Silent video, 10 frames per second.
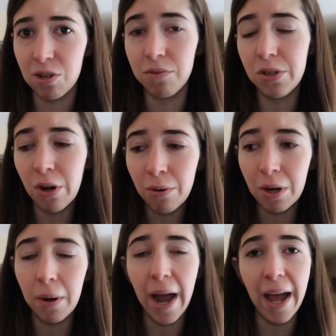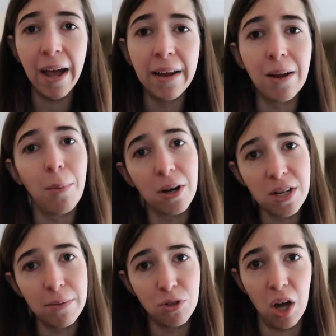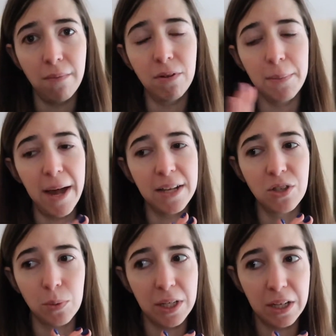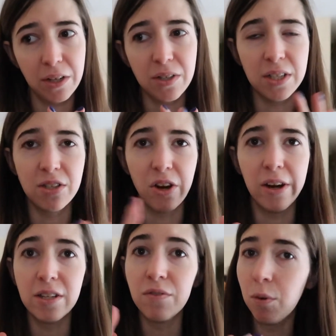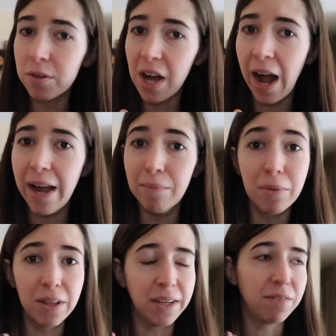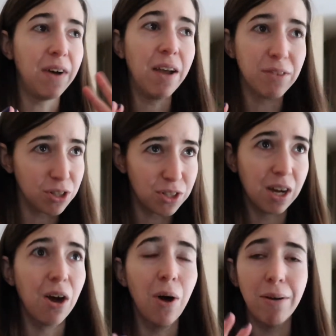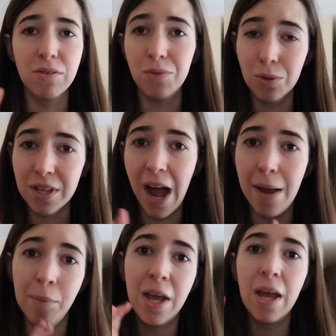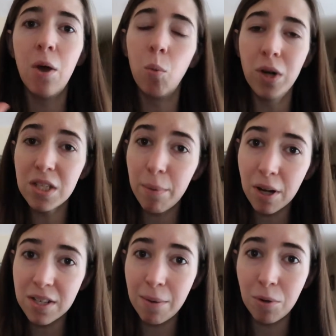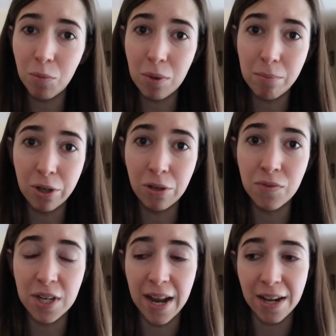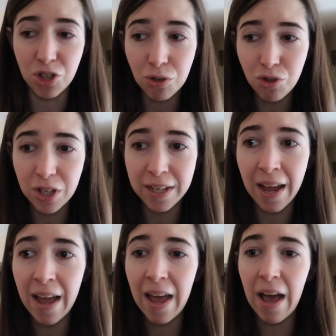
So if you don't know, I had a part-time job for the past 3 years. It started as full-time like 5 years ago. I was full-time, went to part-time when we moved and had children.